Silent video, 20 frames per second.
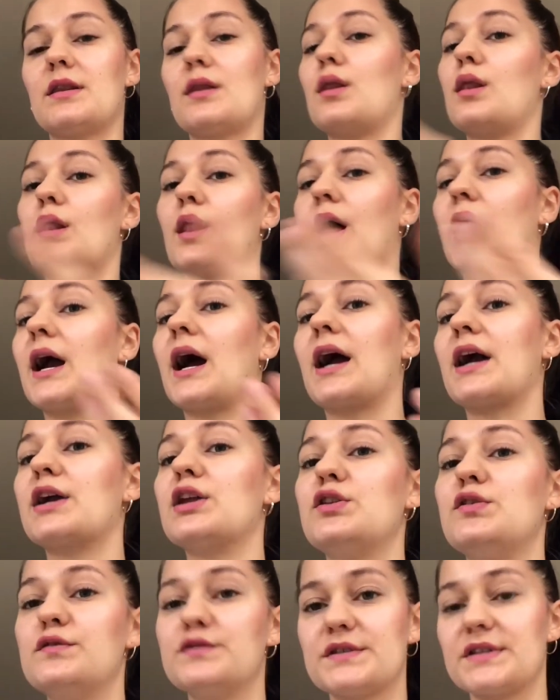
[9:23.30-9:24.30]
like I
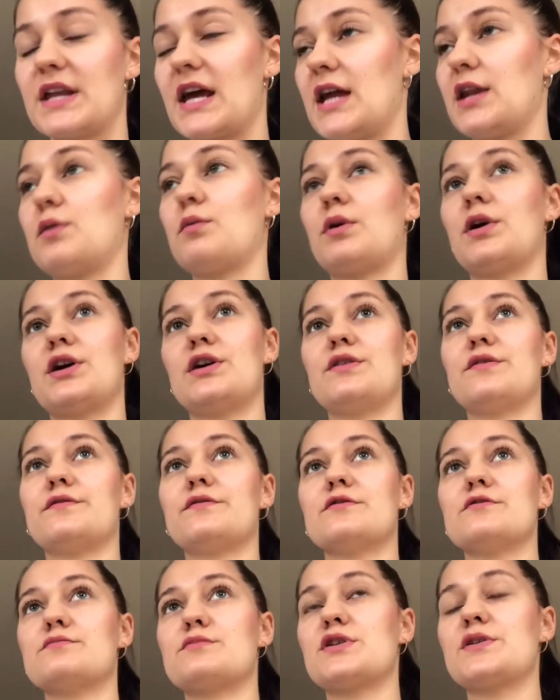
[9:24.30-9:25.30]
can use it anywhere, you
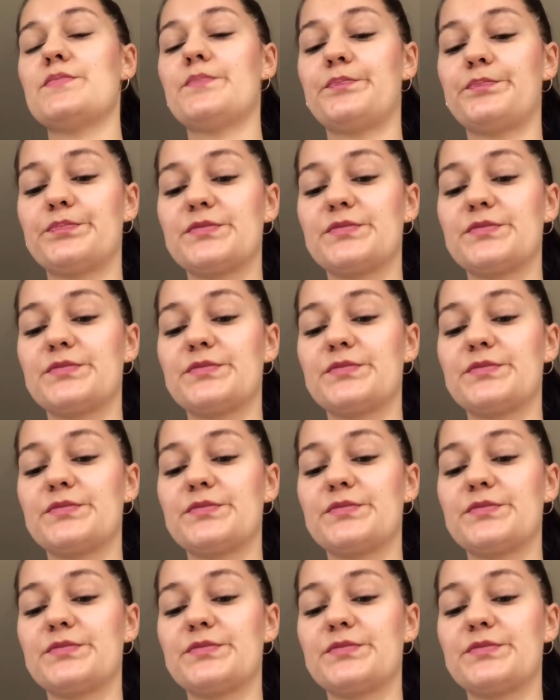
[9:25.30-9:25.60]
feel me?